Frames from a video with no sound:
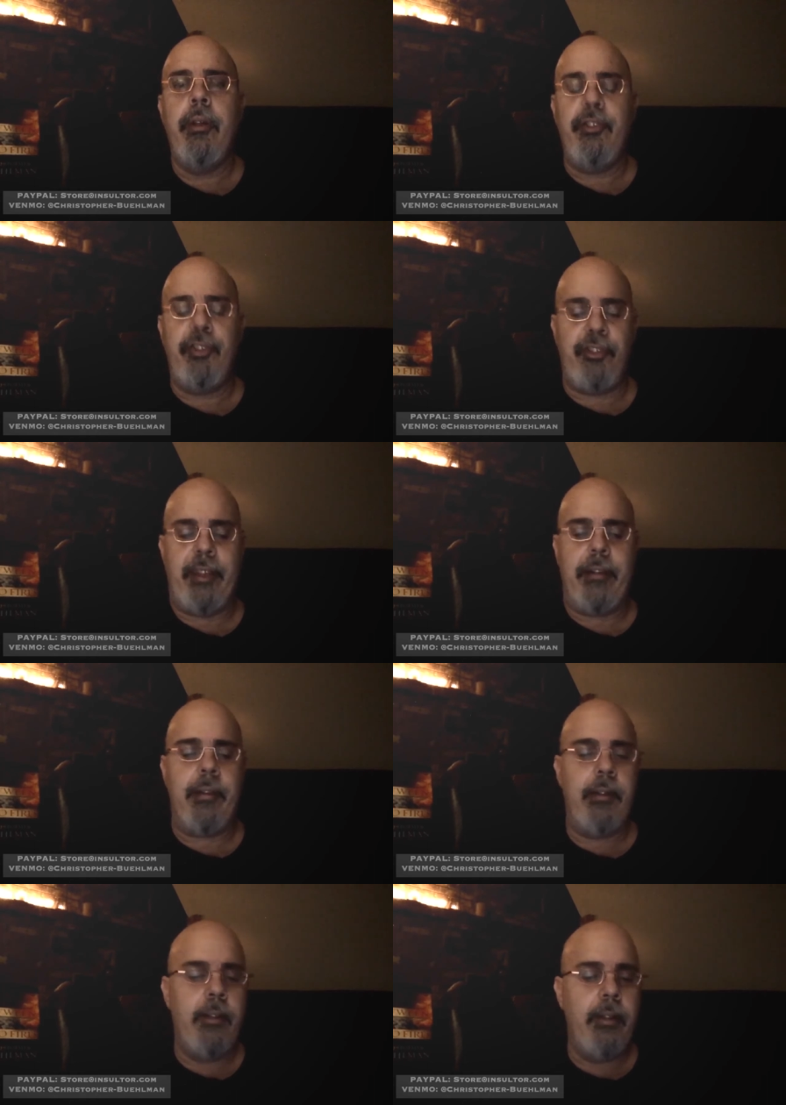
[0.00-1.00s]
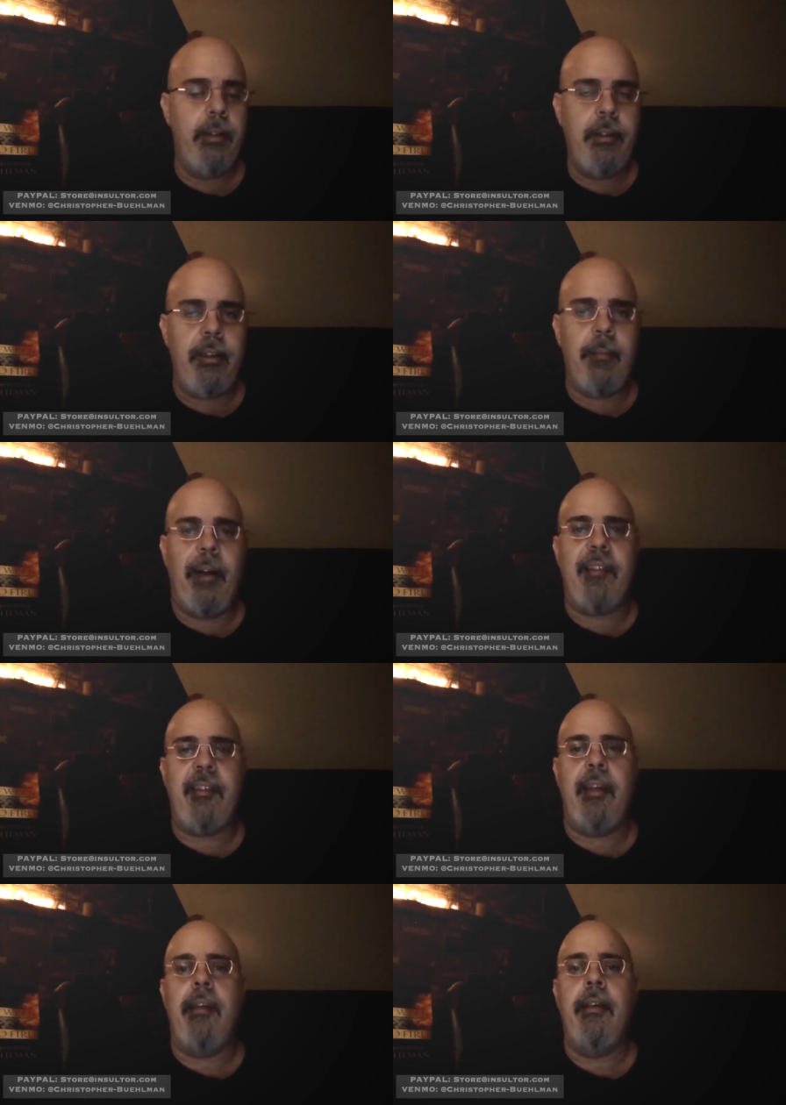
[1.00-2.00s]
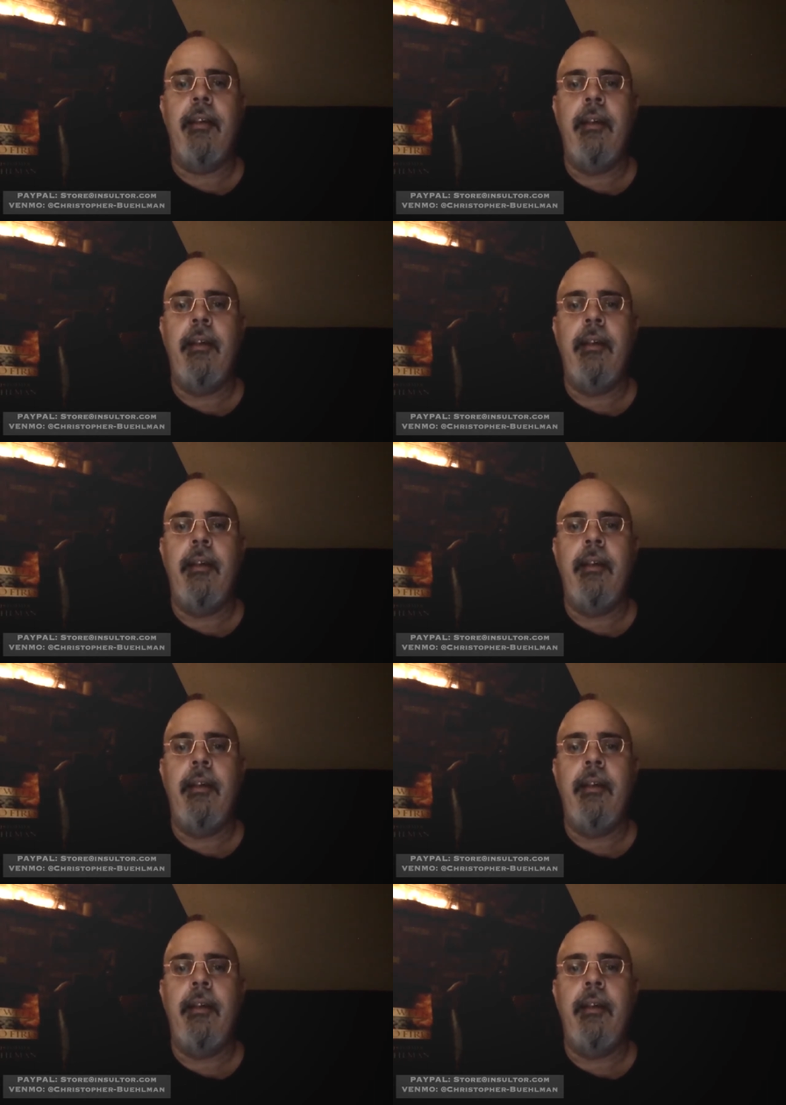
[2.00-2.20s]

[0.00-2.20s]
Shit, Tomas said.